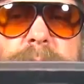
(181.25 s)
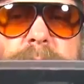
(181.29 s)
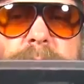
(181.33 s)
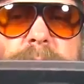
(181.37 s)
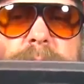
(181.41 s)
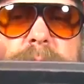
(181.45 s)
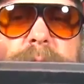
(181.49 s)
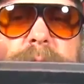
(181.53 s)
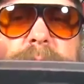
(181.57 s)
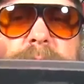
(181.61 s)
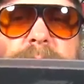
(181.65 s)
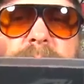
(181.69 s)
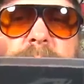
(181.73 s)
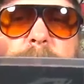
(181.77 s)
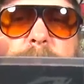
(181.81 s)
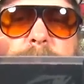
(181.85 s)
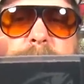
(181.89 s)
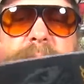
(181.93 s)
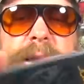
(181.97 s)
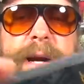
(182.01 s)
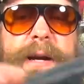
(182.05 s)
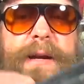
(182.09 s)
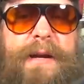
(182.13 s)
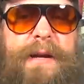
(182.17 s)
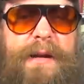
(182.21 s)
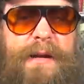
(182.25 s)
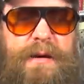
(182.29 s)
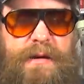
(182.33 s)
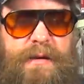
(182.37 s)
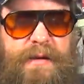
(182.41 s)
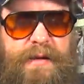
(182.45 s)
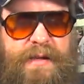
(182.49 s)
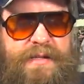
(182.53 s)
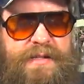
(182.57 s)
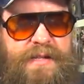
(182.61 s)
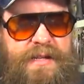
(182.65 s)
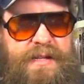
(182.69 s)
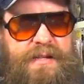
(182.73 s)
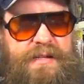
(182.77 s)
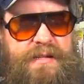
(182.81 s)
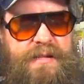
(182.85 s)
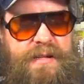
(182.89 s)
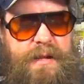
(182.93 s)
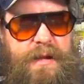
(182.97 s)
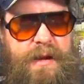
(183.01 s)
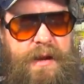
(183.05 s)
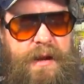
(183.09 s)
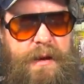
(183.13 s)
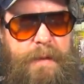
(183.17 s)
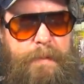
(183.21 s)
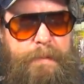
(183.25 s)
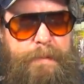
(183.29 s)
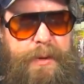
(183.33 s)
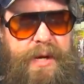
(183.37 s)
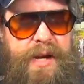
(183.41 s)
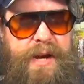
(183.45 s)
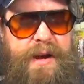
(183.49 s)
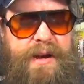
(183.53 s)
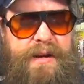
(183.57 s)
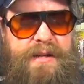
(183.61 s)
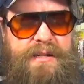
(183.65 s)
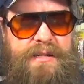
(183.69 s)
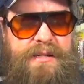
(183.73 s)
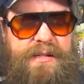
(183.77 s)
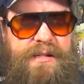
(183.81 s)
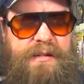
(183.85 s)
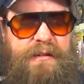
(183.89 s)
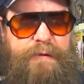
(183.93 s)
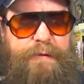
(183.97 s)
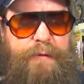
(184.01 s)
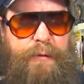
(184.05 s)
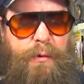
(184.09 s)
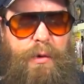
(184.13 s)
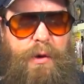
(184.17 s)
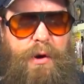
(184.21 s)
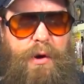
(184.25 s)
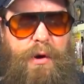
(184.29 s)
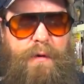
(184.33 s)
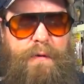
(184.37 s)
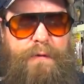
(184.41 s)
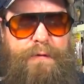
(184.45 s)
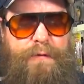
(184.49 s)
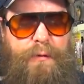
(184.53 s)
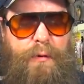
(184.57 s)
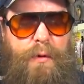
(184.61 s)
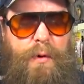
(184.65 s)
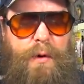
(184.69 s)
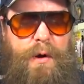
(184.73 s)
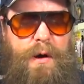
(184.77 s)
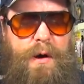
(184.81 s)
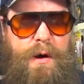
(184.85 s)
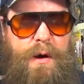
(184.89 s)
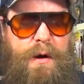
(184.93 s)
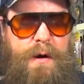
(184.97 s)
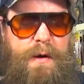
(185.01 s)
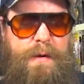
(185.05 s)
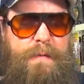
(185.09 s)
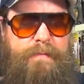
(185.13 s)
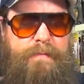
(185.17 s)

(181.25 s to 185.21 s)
Good looking bait here. This is the BX404